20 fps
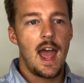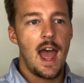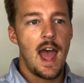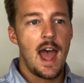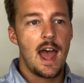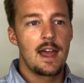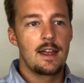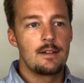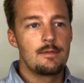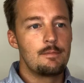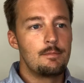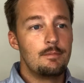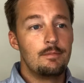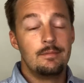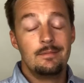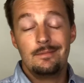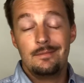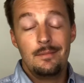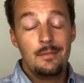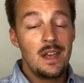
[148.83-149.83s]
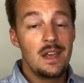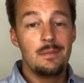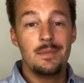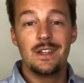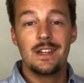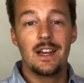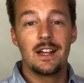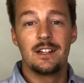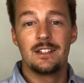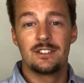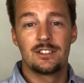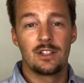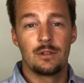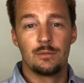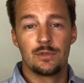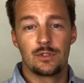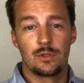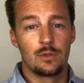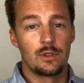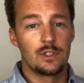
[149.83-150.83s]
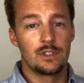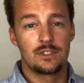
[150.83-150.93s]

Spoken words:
at maybe getting some sort